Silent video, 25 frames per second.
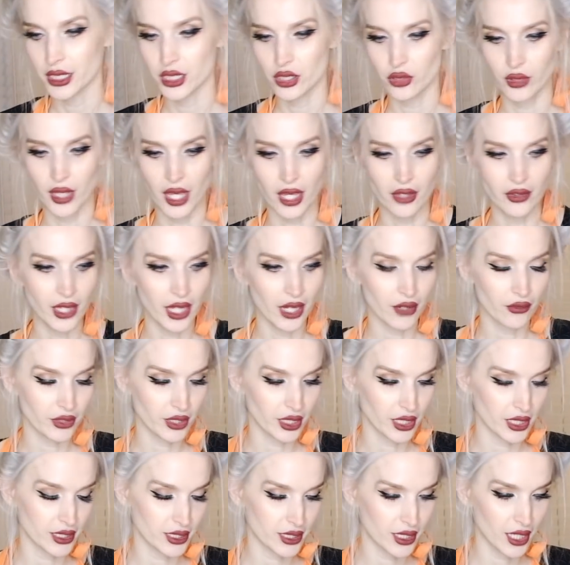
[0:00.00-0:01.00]
so now that
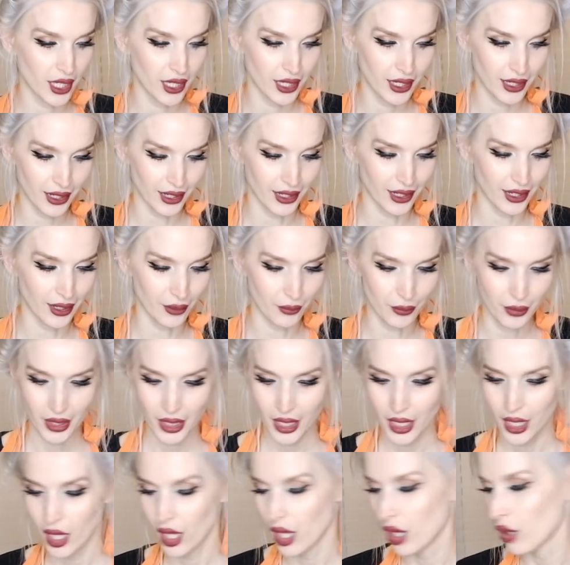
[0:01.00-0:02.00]
everything is cut up,
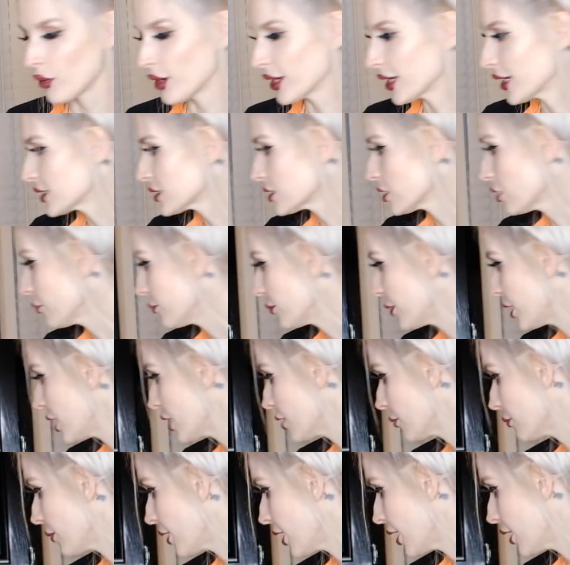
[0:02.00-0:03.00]
oh, I guess I'll
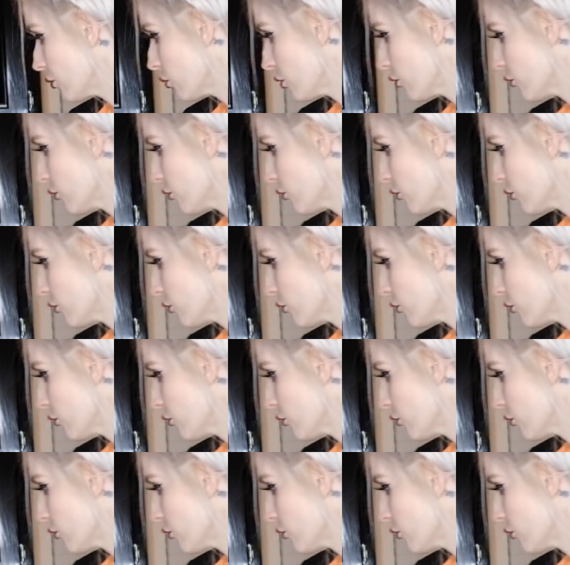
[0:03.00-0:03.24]
make my, well,